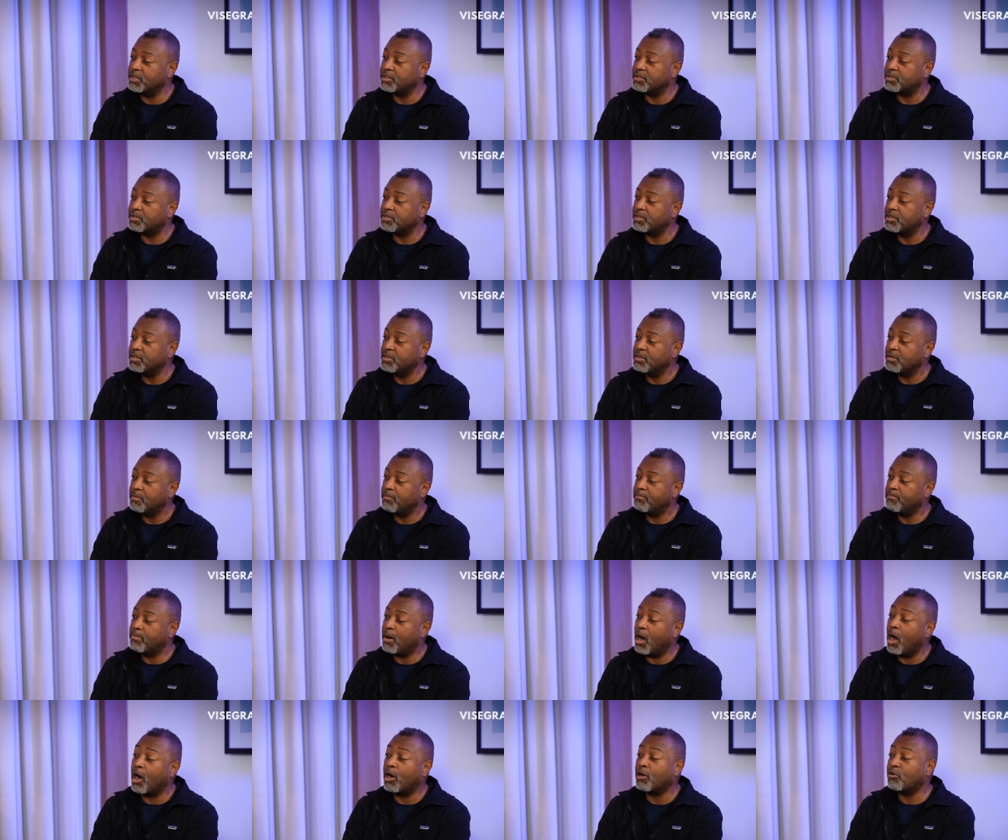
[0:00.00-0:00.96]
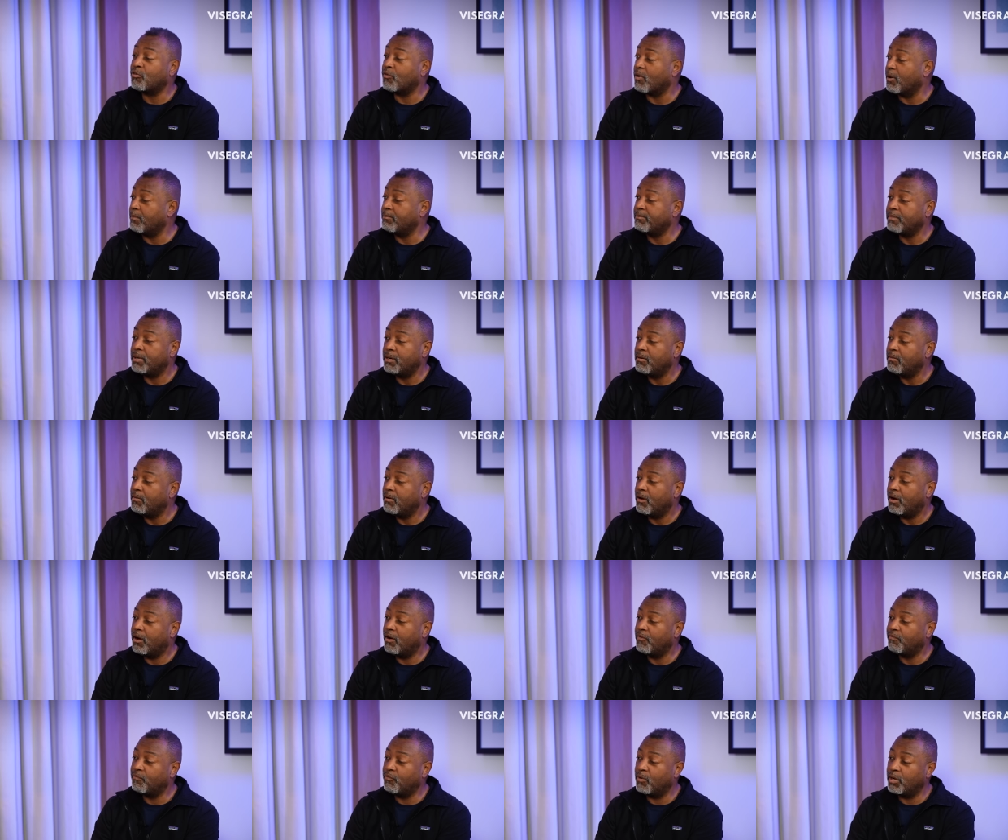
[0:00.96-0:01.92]
this pogrom
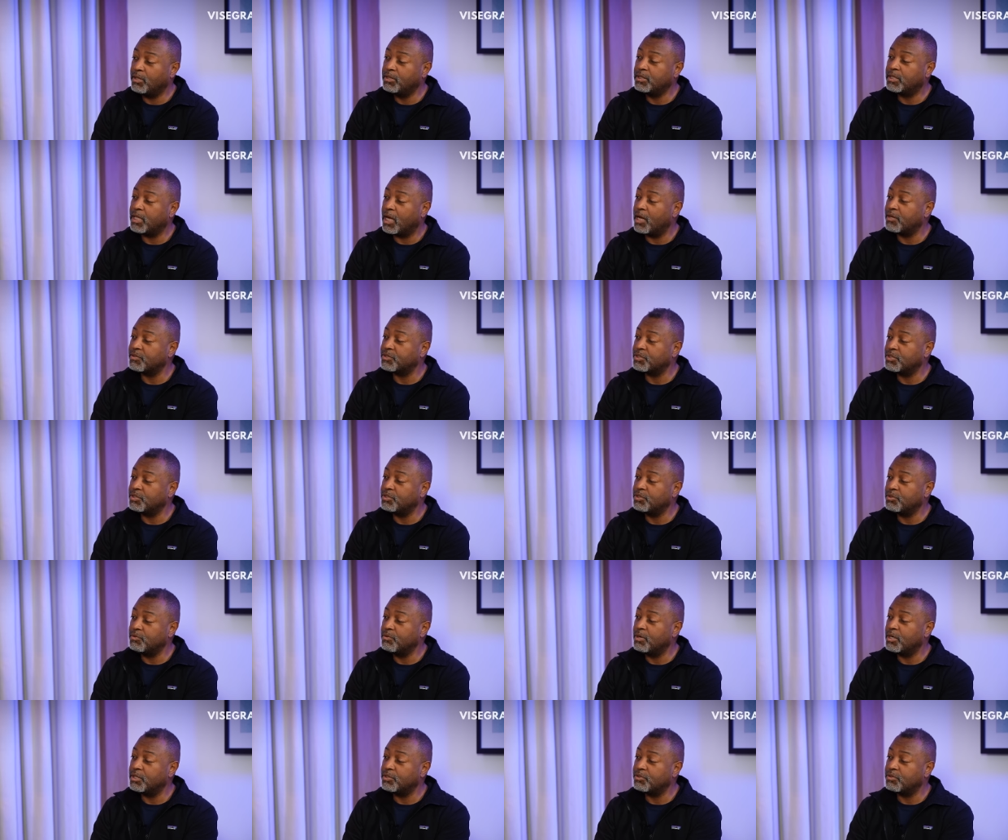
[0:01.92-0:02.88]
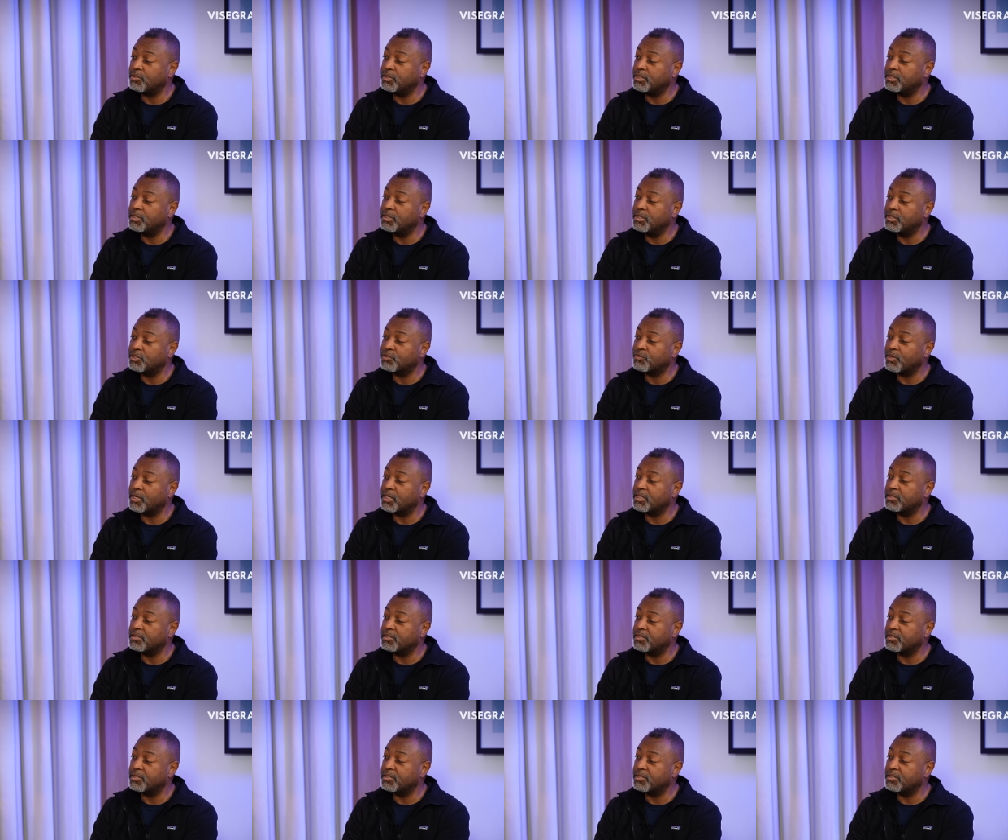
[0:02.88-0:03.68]
of 1,200 Israeli